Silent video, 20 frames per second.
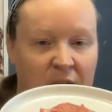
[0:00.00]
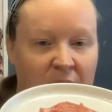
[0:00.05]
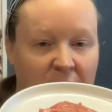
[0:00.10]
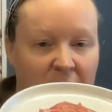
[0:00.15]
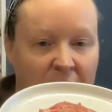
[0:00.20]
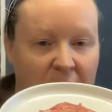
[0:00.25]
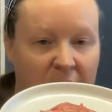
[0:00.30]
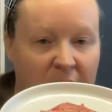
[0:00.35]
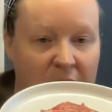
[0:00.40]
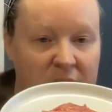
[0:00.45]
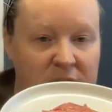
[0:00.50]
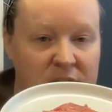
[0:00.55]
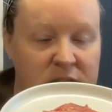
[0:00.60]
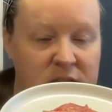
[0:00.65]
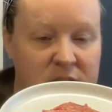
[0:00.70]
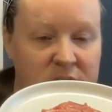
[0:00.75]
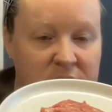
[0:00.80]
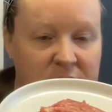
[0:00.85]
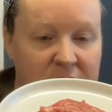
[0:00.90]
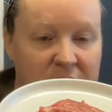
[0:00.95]
And
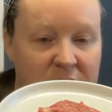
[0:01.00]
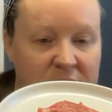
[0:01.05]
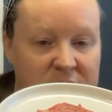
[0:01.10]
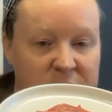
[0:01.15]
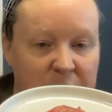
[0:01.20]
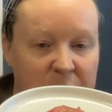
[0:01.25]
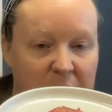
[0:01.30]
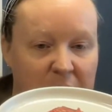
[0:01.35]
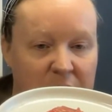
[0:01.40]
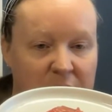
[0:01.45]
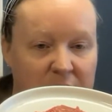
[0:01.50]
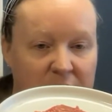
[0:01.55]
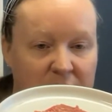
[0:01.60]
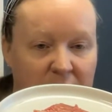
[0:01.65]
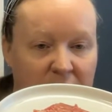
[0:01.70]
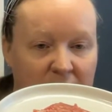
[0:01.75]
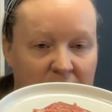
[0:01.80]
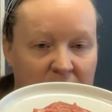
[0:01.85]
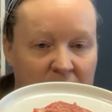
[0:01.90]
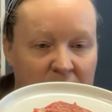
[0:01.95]
there is bone
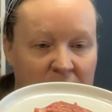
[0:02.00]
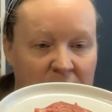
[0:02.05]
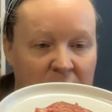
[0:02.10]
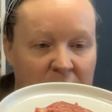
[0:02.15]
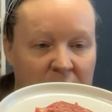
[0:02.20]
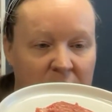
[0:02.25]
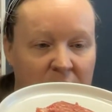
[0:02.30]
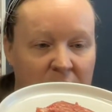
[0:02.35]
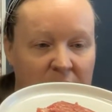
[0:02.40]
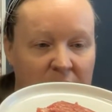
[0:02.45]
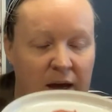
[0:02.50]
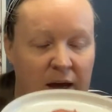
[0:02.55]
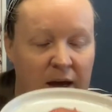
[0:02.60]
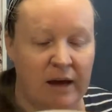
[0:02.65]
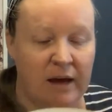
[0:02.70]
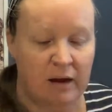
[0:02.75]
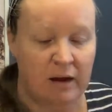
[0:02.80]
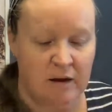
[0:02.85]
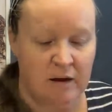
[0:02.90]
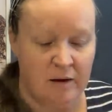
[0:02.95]
there, okay,
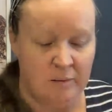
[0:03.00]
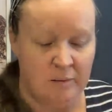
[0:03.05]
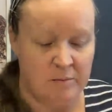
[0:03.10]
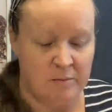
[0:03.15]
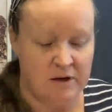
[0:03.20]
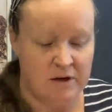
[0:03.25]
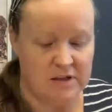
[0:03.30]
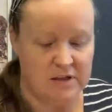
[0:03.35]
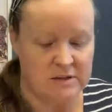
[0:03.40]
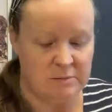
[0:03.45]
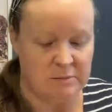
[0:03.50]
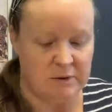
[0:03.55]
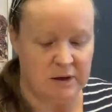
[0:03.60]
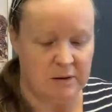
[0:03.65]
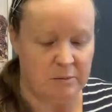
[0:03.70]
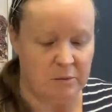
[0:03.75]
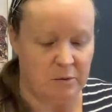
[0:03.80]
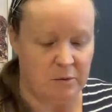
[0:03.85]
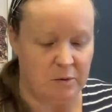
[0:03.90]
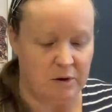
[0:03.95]
but it's
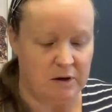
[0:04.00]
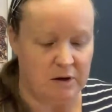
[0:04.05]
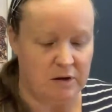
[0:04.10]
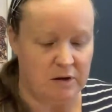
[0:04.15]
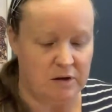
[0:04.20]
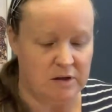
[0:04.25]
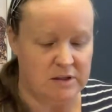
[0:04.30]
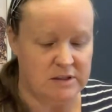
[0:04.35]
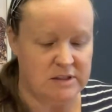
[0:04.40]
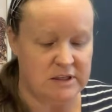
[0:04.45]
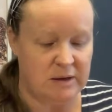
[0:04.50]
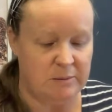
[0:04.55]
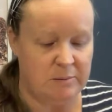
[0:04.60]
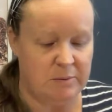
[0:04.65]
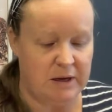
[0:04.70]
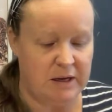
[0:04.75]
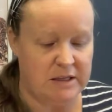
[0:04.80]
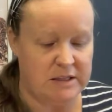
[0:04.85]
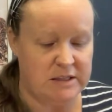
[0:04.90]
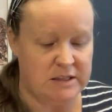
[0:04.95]
minimal, and you can see
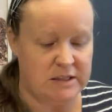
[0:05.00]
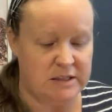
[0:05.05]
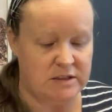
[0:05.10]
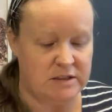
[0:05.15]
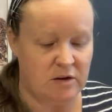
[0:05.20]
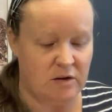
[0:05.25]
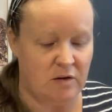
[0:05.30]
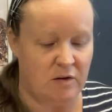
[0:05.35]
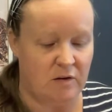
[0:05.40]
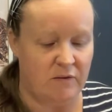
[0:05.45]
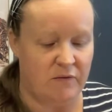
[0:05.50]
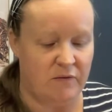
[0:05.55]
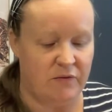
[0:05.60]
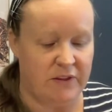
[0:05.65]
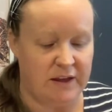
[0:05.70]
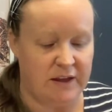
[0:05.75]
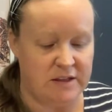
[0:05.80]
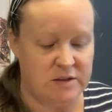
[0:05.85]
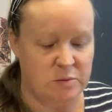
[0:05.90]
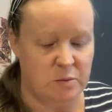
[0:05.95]
pieces of
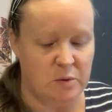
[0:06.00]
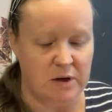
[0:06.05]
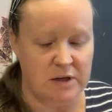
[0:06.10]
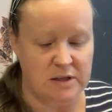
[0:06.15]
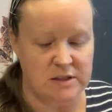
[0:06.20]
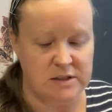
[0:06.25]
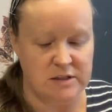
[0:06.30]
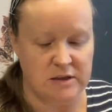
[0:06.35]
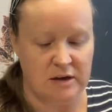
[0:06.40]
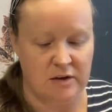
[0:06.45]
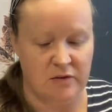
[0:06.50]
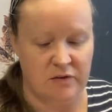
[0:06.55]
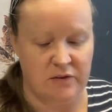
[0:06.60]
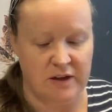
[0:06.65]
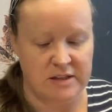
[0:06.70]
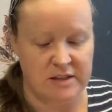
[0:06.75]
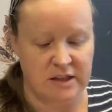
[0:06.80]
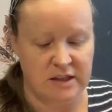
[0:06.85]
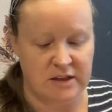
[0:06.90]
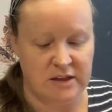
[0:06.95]
this white stuff. It's
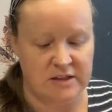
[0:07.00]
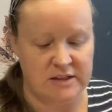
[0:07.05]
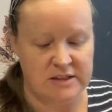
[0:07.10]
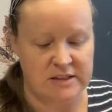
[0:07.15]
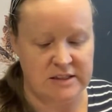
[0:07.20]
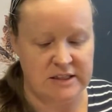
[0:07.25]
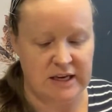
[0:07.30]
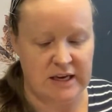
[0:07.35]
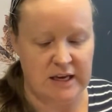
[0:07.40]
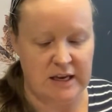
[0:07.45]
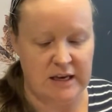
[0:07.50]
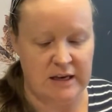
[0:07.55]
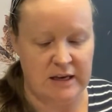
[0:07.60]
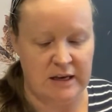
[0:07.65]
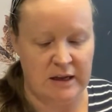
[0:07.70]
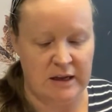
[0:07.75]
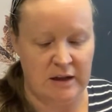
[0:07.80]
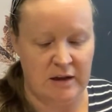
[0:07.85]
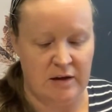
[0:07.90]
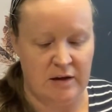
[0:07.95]
like the skin
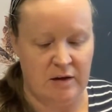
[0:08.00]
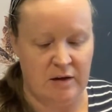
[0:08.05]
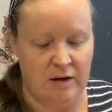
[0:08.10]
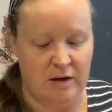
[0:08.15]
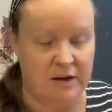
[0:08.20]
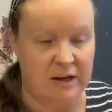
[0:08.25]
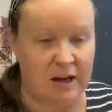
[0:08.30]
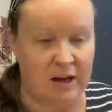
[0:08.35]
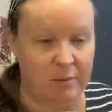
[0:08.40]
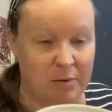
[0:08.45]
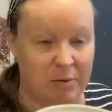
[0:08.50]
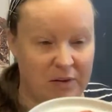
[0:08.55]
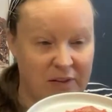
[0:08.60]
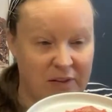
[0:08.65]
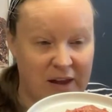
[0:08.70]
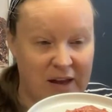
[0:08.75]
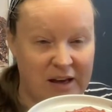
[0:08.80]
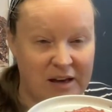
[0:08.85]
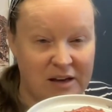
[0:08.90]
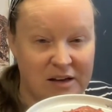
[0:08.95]
here, but
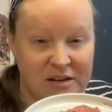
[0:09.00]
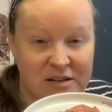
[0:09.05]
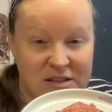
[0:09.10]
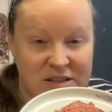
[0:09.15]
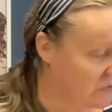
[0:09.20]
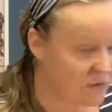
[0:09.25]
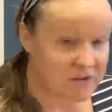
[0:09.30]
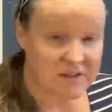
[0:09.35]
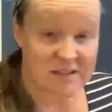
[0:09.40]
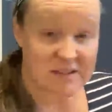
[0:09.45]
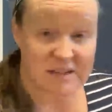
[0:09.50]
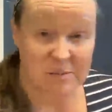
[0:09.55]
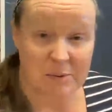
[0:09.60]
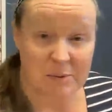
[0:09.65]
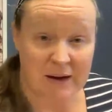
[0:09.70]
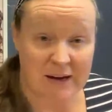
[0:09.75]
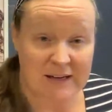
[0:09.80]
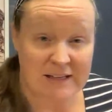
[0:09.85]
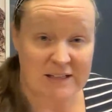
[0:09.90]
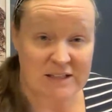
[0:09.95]
they can just the
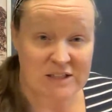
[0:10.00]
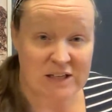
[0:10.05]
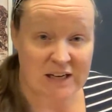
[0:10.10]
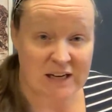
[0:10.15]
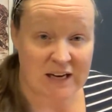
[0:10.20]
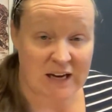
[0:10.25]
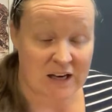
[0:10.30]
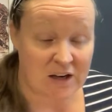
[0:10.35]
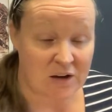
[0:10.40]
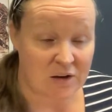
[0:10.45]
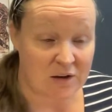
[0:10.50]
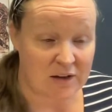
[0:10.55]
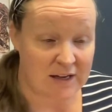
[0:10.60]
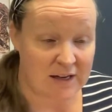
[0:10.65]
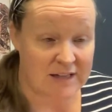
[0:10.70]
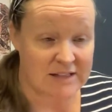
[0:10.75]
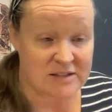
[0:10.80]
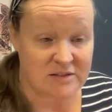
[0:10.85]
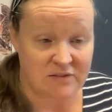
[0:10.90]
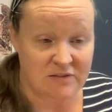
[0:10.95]
plain chicken. You can
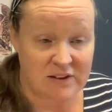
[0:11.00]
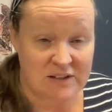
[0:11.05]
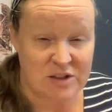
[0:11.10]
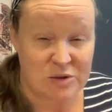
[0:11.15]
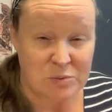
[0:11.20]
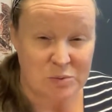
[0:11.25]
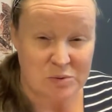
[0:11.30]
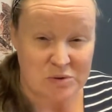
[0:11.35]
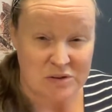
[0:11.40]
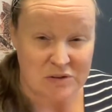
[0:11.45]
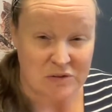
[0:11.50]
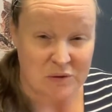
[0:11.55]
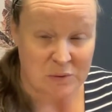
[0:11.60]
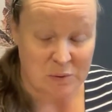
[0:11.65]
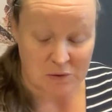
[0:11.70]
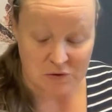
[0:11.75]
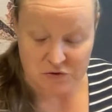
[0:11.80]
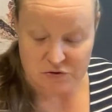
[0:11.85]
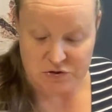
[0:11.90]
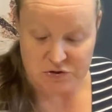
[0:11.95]
add some vegetables if you
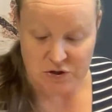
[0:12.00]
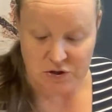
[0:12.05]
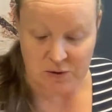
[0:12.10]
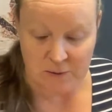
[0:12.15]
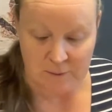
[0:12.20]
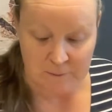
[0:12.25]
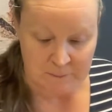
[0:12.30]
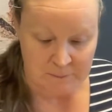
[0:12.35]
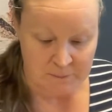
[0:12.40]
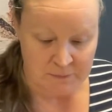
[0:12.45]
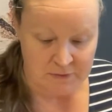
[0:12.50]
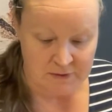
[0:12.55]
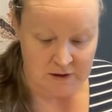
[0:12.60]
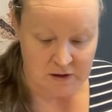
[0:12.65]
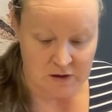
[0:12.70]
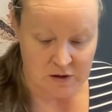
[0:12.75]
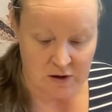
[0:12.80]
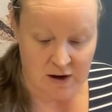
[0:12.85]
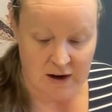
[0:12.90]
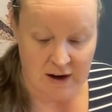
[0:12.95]
want to. You
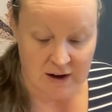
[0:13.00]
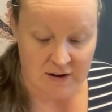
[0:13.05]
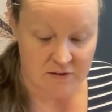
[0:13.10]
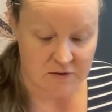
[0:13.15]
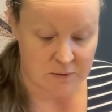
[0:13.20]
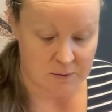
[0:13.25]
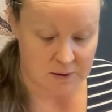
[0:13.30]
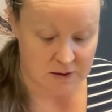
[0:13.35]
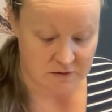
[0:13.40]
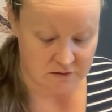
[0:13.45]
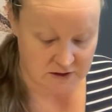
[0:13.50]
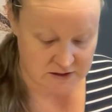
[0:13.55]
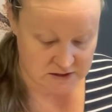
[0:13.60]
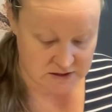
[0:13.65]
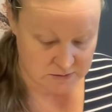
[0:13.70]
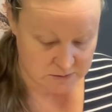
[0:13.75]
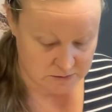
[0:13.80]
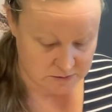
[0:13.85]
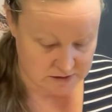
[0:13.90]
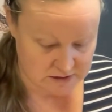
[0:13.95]
don't have to add
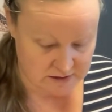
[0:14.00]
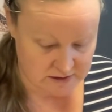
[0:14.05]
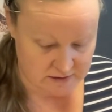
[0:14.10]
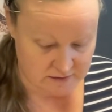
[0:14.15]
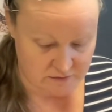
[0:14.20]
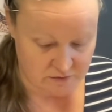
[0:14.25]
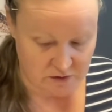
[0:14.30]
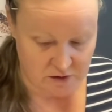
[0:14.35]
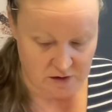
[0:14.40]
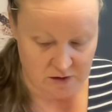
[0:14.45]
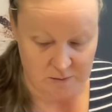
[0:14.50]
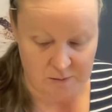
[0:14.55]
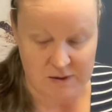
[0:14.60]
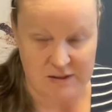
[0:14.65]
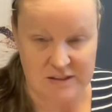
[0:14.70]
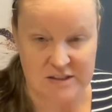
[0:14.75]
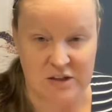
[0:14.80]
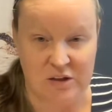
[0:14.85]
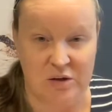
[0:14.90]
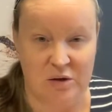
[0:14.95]
vegetables in their food, but
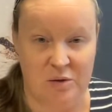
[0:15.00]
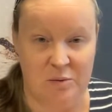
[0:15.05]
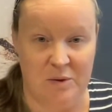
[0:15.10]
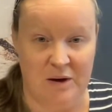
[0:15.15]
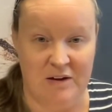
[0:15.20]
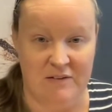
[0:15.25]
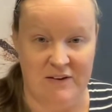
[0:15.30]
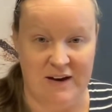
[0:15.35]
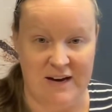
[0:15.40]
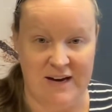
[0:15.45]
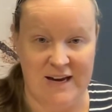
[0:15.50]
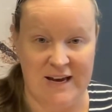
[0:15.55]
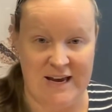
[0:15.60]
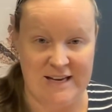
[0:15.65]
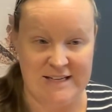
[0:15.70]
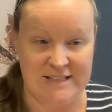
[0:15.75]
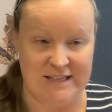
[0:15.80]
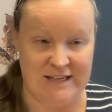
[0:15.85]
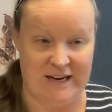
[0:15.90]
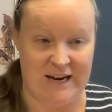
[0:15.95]
it's a good way of
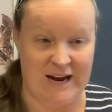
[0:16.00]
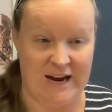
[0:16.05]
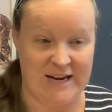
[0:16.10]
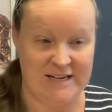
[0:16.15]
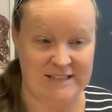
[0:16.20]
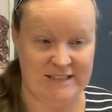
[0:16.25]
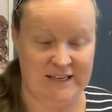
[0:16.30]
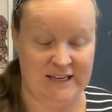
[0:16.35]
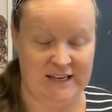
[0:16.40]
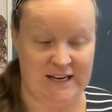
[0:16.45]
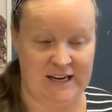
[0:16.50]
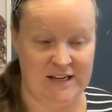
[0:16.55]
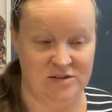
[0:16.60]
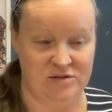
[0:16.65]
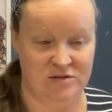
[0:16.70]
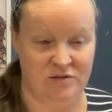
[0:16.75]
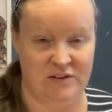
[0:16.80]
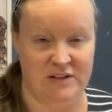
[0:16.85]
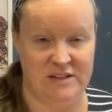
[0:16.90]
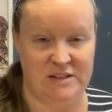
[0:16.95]
adding in extra
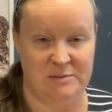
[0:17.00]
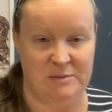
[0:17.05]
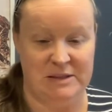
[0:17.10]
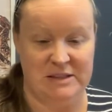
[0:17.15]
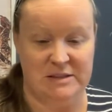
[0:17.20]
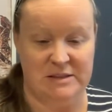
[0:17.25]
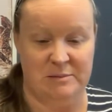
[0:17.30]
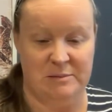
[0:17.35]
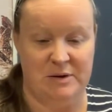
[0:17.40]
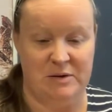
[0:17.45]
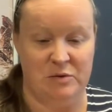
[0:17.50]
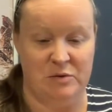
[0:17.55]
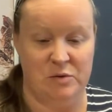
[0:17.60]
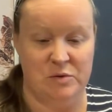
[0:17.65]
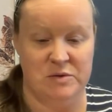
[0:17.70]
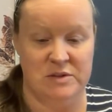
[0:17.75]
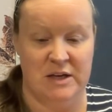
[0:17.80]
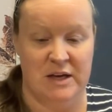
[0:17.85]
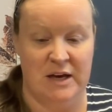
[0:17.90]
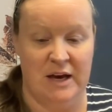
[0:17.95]
vitamins and minerals.
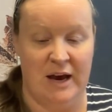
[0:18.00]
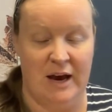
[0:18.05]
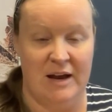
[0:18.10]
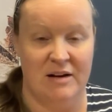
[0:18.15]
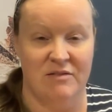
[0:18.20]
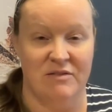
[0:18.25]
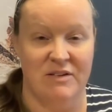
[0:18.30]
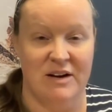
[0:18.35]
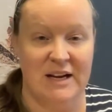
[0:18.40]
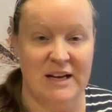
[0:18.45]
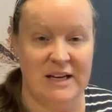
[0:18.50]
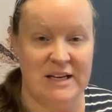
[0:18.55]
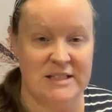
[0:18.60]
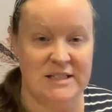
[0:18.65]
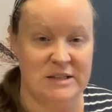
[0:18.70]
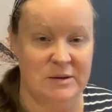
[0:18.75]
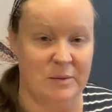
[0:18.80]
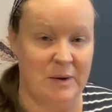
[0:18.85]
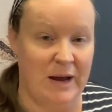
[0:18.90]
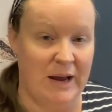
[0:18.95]
And a really easy
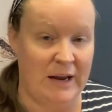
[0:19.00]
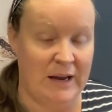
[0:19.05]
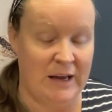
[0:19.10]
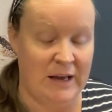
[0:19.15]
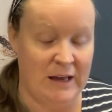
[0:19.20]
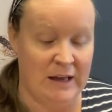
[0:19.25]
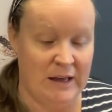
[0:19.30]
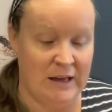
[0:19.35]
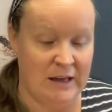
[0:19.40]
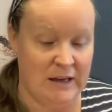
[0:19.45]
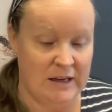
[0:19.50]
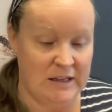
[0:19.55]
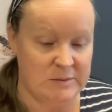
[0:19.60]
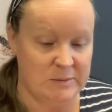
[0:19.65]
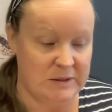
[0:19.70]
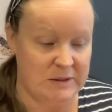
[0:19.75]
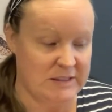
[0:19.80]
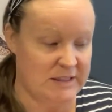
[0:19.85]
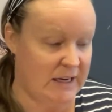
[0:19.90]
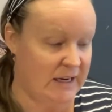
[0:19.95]
way is by
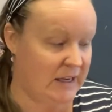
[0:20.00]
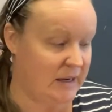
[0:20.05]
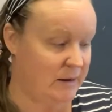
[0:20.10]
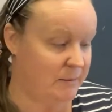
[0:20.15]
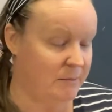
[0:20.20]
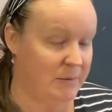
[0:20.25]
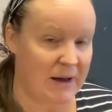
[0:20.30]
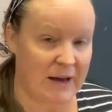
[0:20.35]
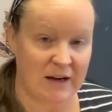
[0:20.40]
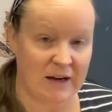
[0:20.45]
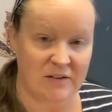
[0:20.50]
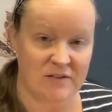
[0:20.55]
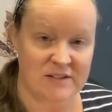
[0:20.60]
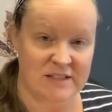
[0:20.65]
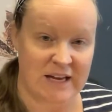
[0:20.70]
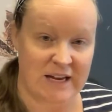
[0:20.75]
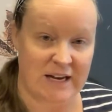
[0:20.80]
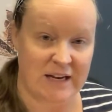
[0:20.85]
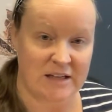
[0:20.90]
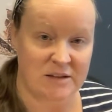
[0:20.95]
taking a bag of
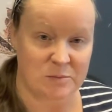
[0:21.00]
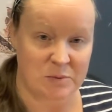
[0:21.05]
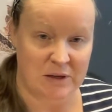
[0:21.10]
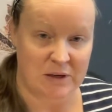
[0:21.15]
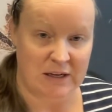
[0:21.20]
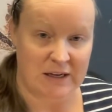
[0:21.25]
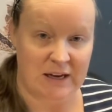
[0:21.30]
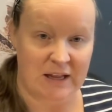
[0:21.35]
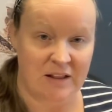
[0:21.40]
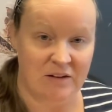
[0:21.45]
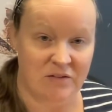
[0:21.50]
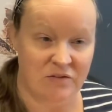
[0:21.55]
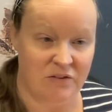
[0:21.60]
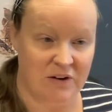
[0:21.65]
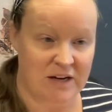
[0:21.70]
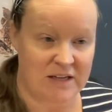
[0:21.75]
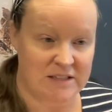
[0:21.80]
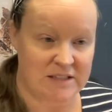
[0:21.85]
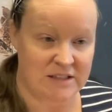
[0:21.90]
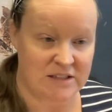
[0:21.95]
salad, putting it in the
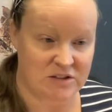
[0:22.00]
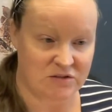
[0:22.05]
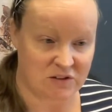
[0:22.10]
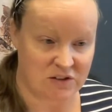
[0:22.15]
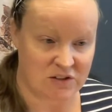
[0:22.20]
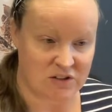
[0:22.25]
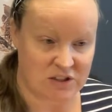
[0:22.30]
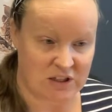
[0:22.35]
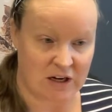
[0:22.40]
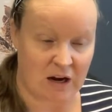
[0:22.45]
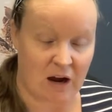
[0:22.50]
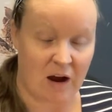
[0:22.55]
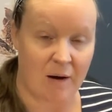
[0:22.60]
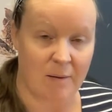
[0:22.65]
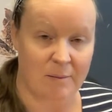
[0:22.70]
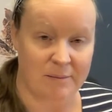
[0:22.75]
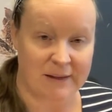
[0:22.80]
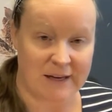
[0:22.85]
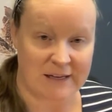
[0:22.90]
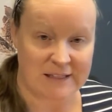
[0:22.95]
freezer, scrunching it up
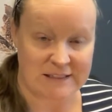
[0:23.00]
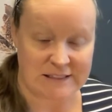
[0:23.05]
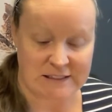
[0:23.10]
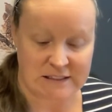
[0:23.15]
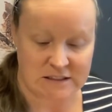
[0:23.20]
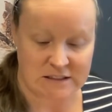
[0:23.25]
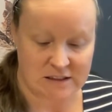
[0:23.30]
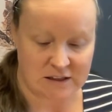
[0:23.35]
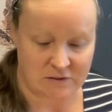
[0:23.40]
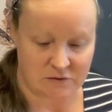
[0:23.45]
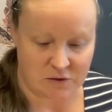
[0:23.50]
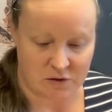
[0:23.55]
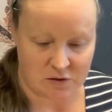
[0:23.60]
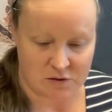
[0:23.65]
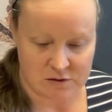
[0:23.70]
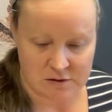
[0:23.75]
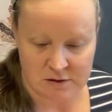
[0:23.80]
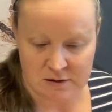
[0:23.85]
and adding it to their food.